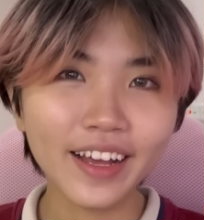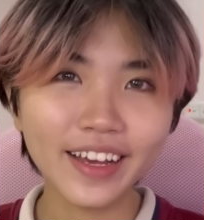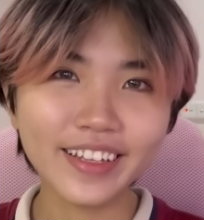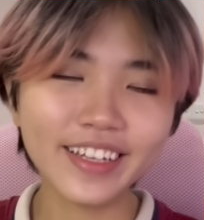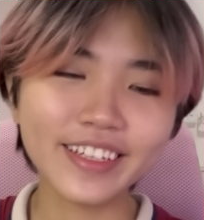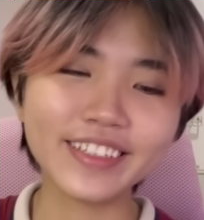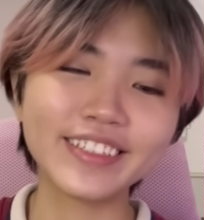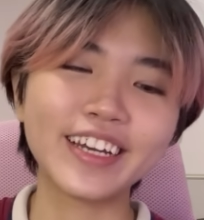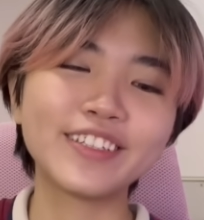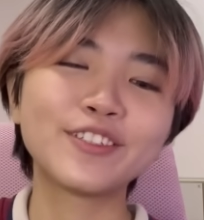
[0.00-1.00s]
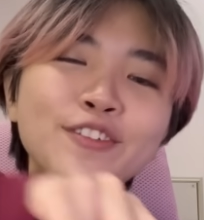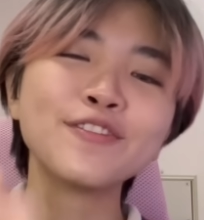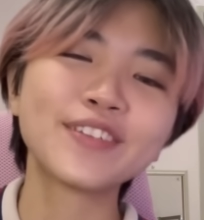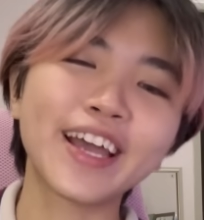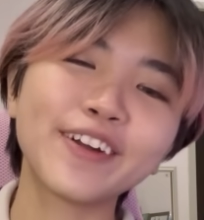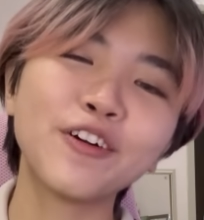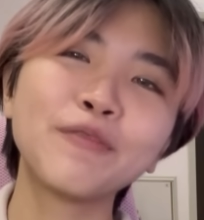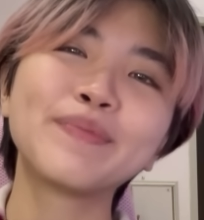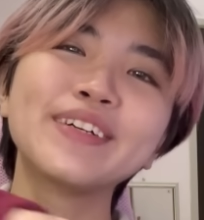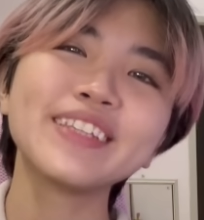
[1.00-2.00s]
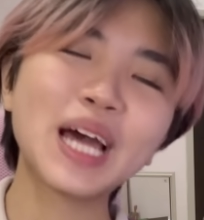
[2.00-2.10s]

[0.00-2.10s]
And then he starts to tear open